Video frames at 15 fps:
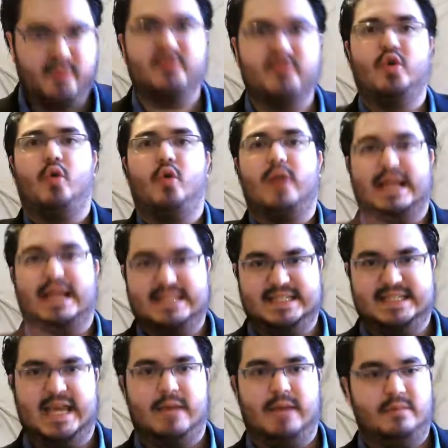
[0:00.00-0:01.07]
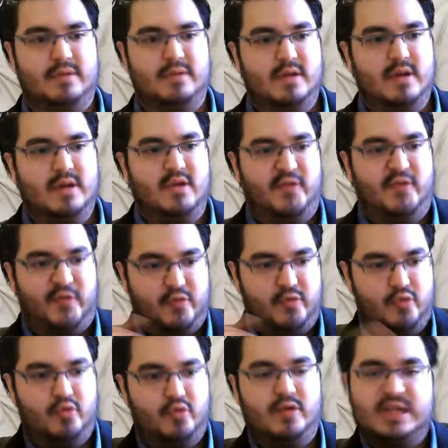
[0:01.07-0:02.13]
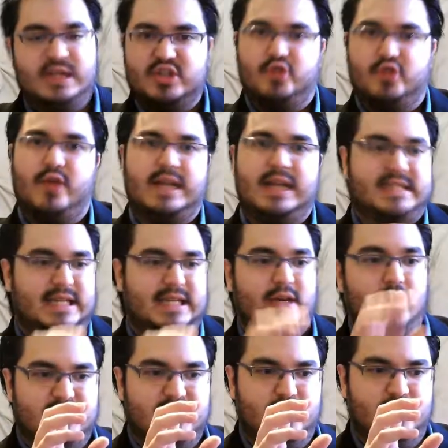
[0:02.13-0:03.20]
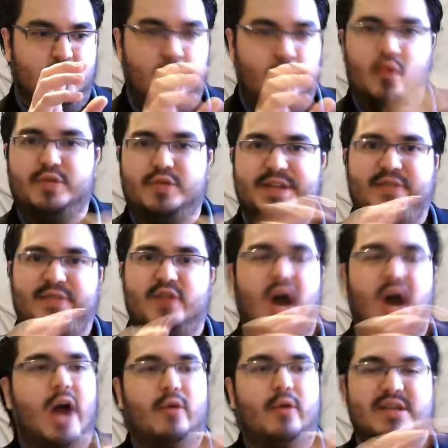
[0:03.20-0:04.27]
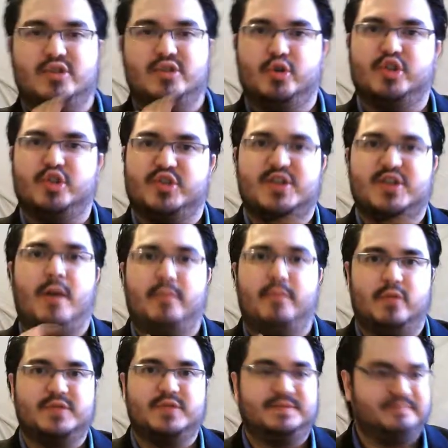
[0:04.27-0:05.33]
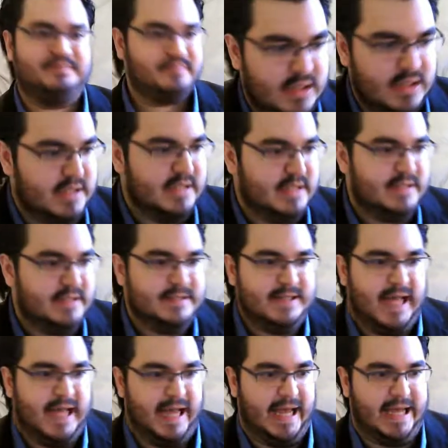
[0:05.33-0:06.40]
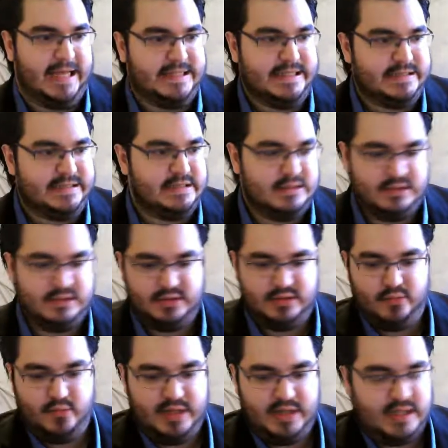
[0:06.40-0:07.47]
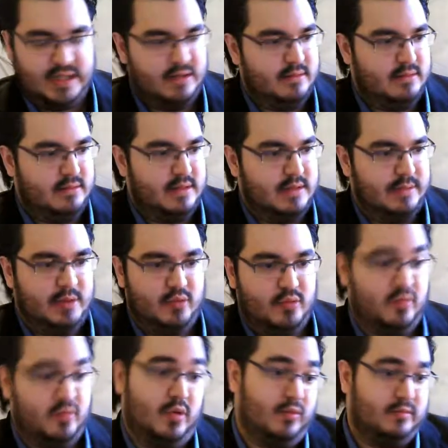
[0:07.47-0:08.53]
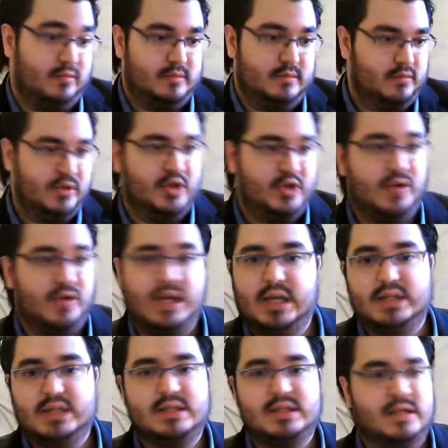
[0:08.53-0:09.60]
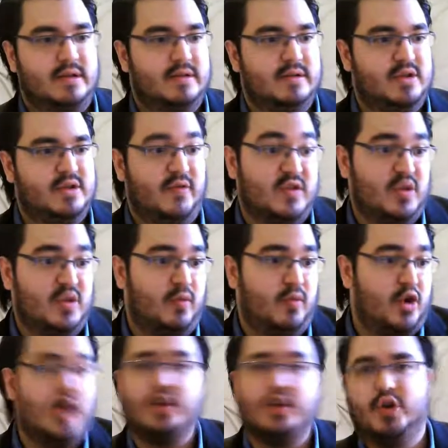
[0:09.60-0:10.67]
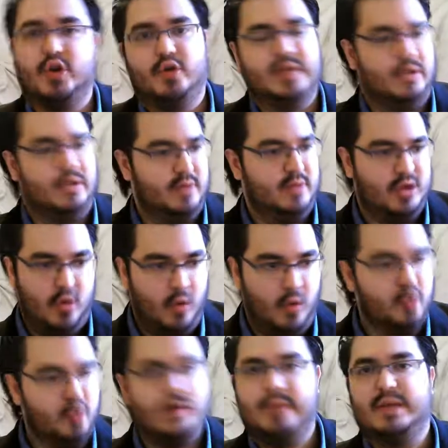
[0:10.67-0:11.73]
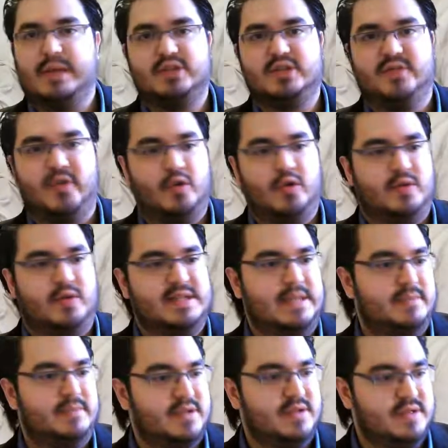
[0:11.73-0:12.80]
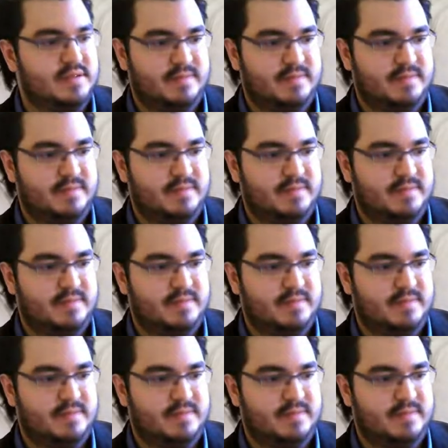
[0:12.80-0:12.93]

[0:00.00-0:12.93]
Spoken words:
the whole landscape through integrating all the different high resolution samples. And we can, what we do here is, so for example, color coding, we go all the way back to photoreceptors.